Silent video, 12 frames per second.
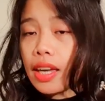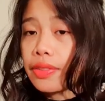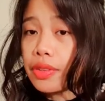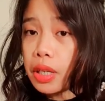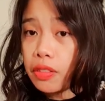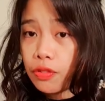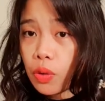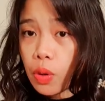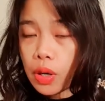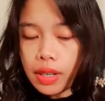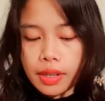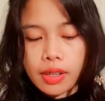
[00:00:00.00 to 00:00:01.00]

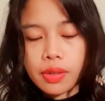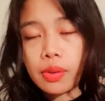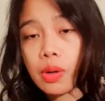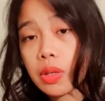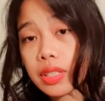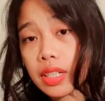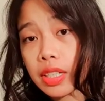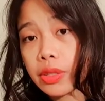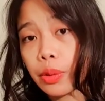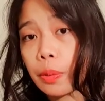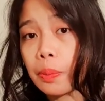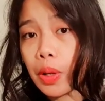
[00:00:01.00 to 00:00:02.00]
Therefore, rosining
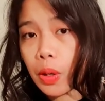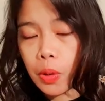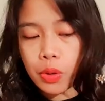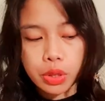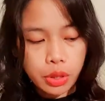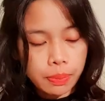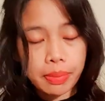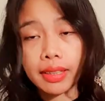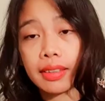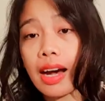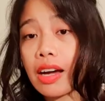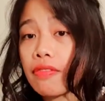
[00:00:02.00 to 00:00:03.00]
your bow should be
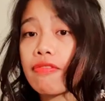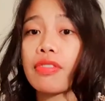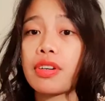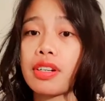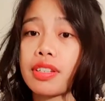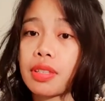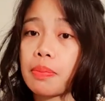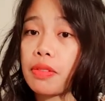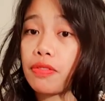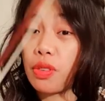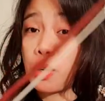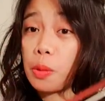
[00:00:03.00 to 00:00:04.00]
done first
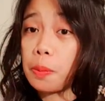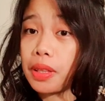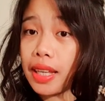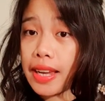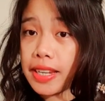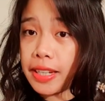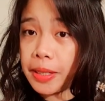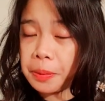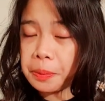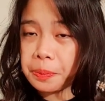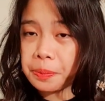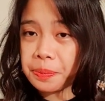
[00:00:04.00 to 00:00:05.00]
before
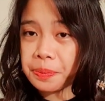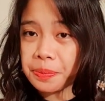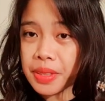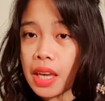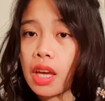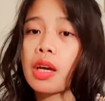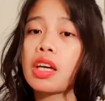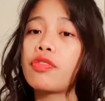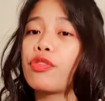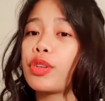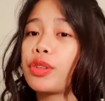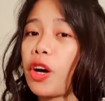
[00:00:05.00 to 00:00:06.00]
playing.
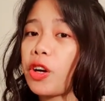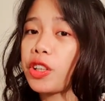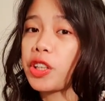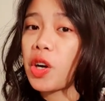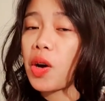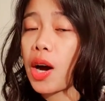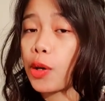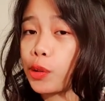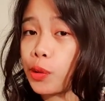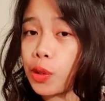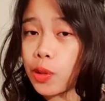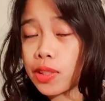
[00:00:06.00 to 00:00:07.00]
If you don't know how
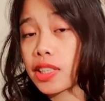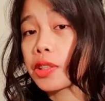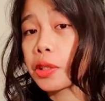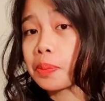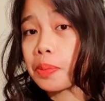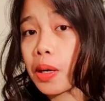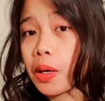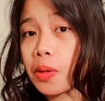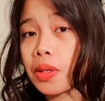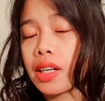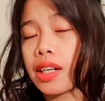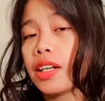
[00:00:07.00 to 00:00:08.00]
to rosin your
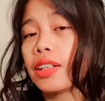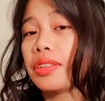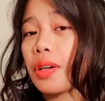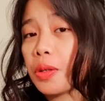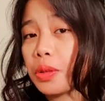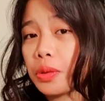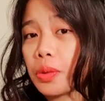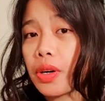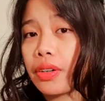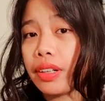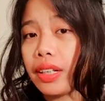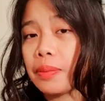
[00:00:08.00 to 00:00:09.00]
bow, don't
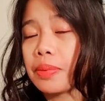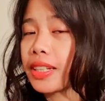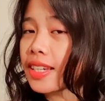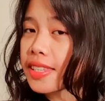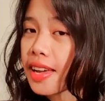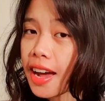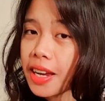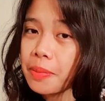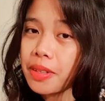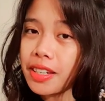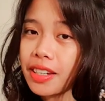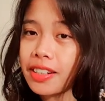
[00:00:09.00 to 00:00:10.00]
worry because I
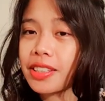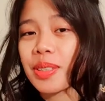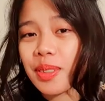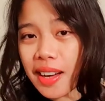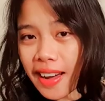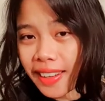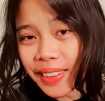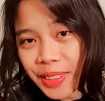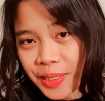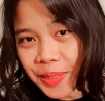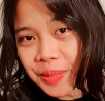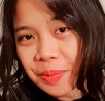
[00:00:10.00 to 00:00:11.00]
am here to
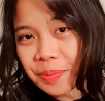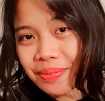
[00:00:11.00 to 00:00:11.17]
guide you.